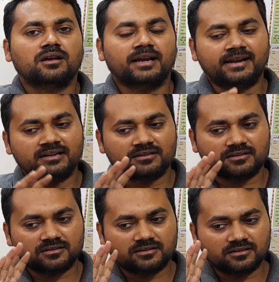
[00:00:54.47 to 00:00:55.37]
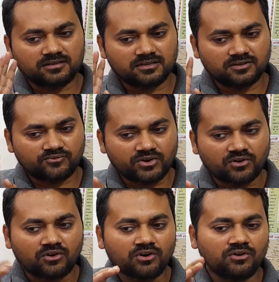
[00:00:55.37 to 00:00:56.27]
And we
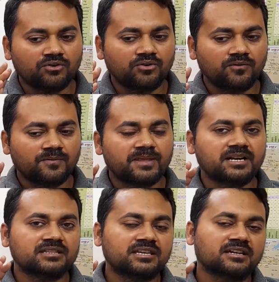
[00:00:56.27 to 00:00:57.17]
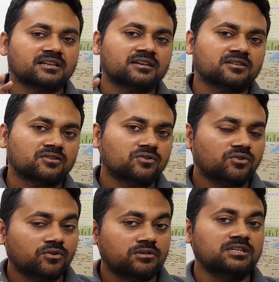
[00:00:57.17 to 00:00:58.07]
all know that there are
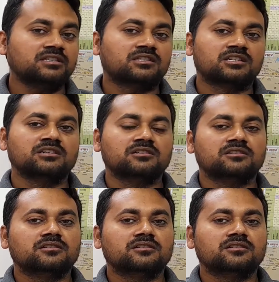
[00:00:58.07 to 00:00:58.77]
only three